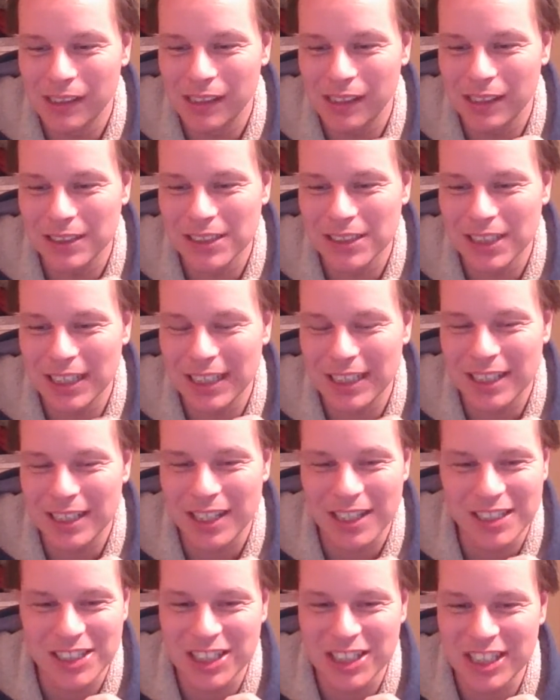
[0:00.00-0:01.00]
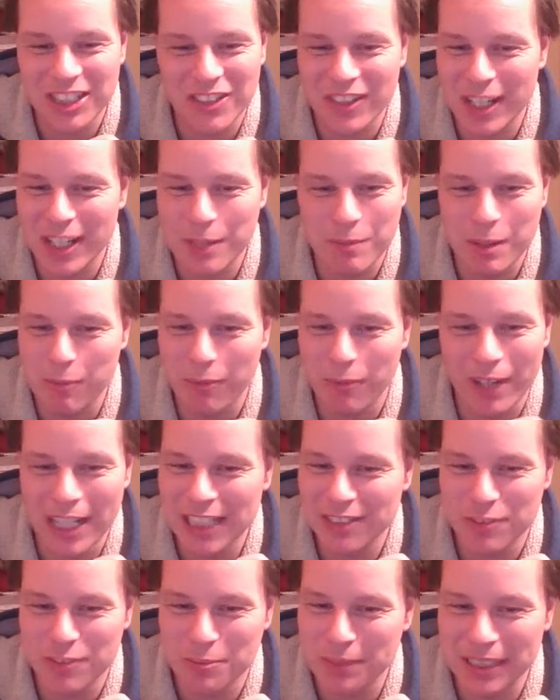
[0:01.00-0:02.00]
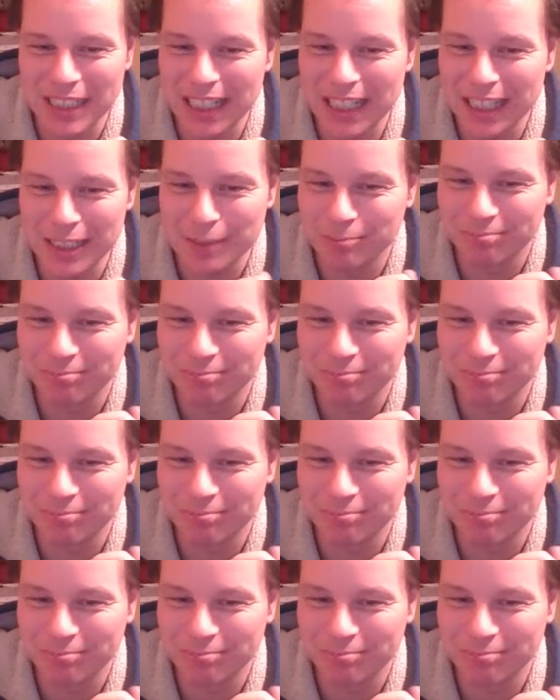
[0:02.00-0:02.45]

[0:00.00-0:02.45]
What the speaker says: I certainly don't get my brains from my dad.